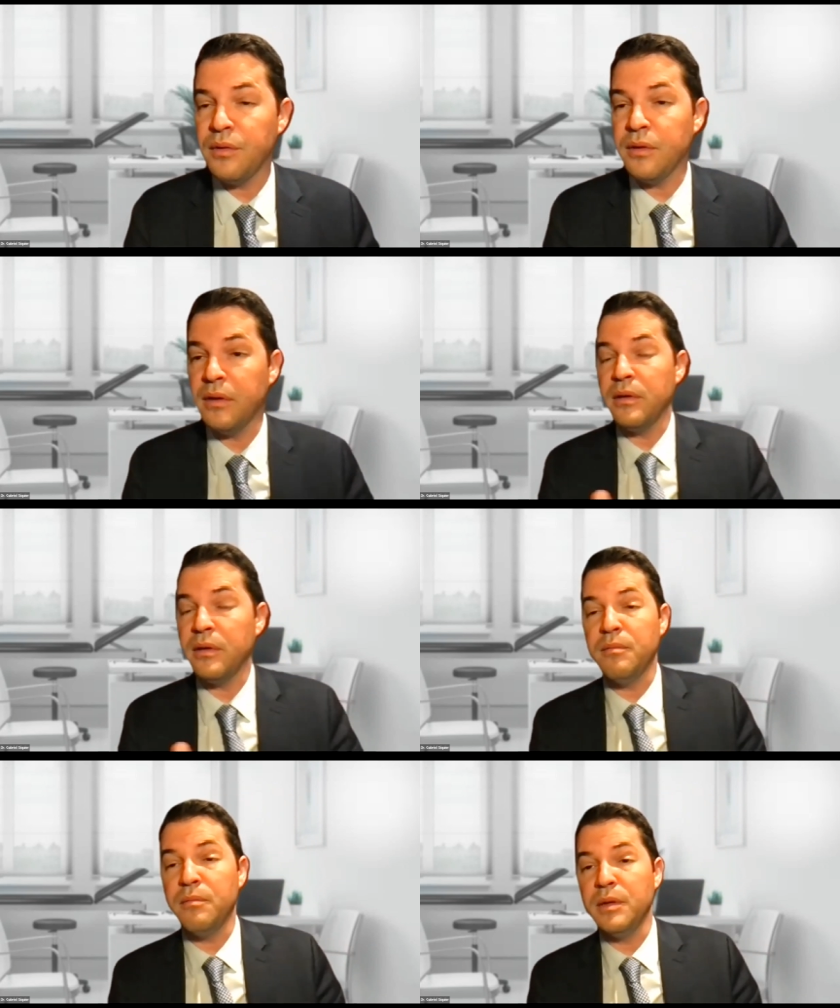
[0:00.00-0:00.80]
uh,
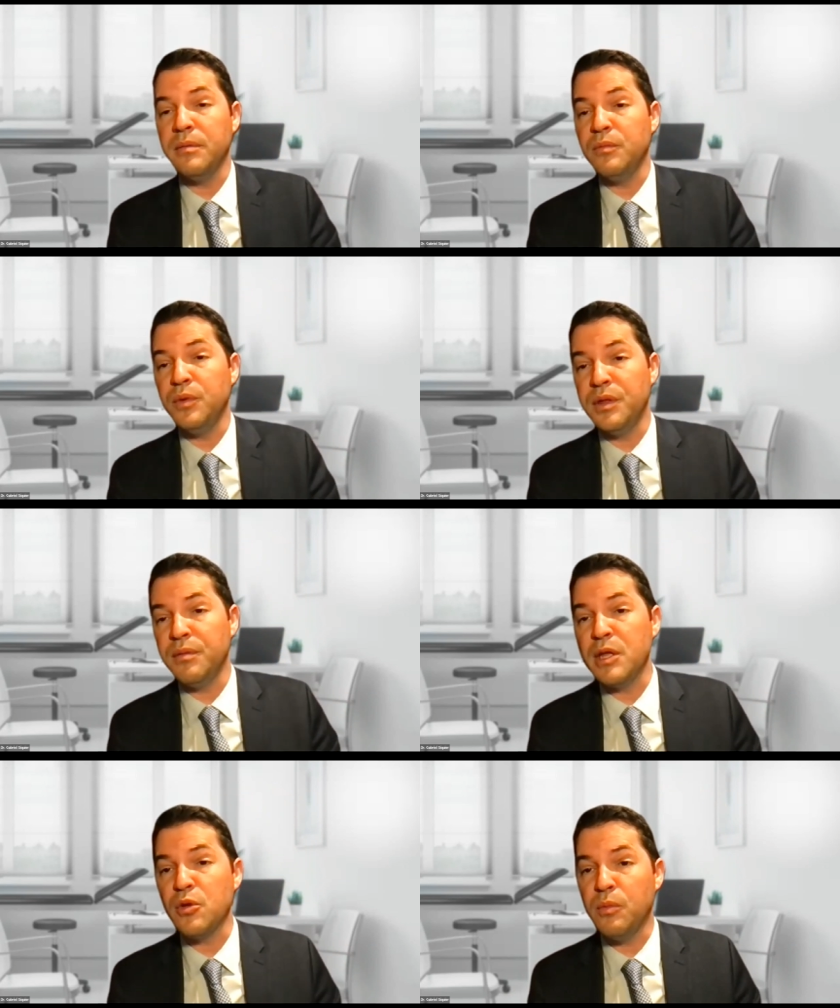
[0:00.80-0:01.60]

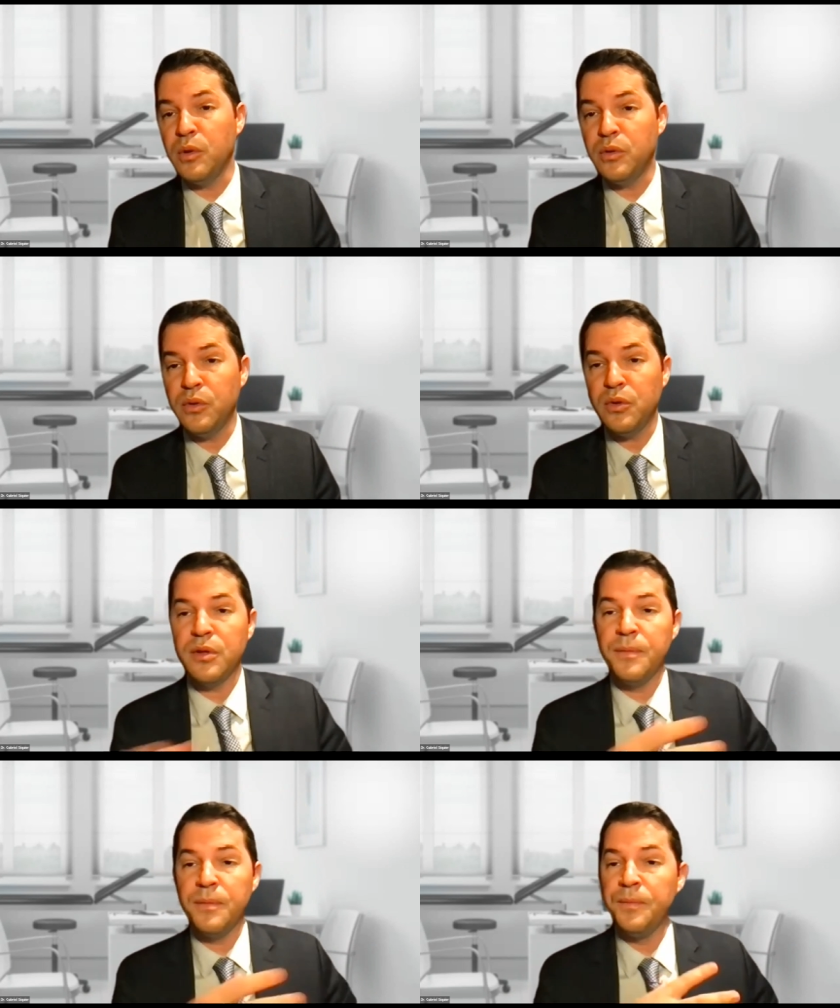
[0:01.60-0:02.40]
with mesobotox.